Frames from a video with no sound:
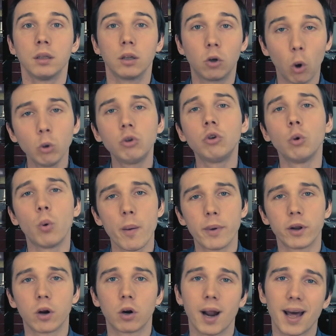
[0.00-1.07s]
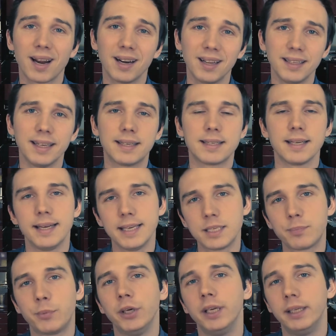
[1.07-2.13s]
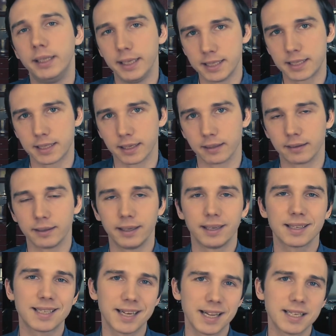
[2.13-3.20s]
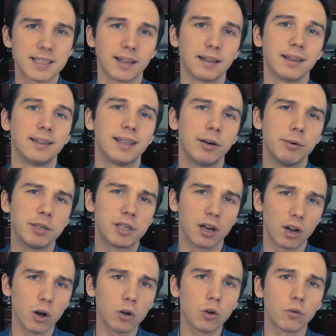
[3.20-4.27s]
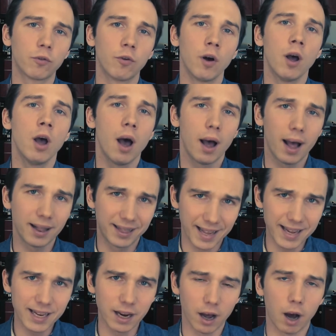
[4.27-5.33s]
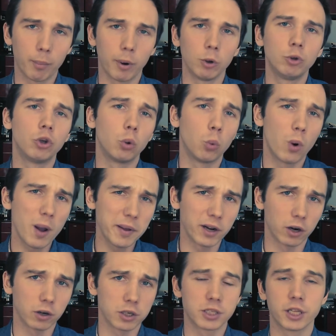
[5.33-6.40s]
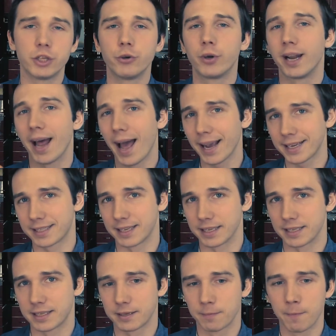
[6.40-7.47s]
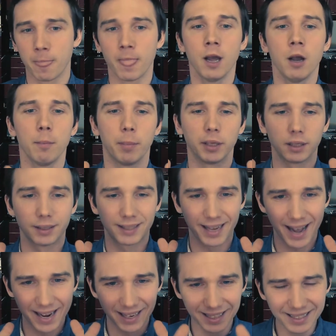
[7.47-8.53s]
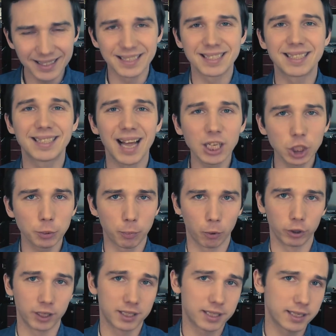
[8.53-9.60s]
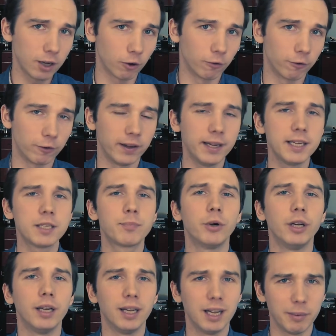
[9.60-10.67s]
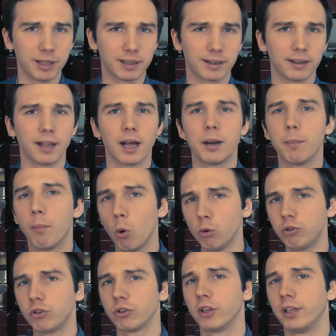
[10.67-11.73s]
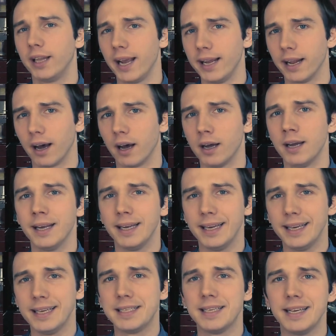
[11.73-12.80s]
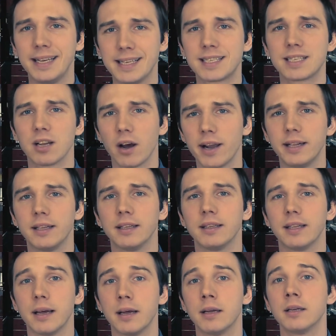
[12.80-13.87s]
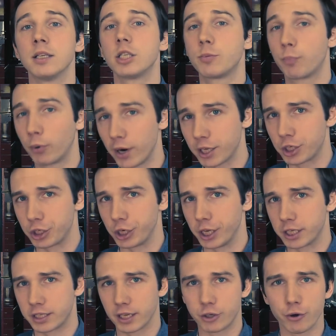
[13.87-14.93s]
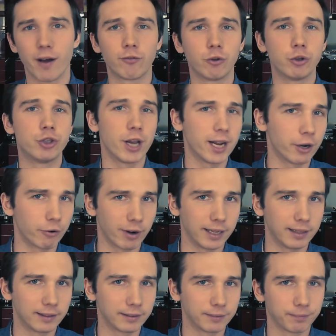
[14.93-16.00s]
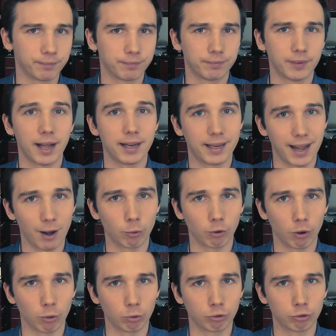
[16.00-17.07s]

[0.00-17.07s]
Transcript: The GoToWebinar analytics is pretty decent in a sense that there is a lot of data about your webinars that you can access. But the analytics dashboard itself is pretty limited, and most of the data is inside the spreadsheets that you have to generate and download.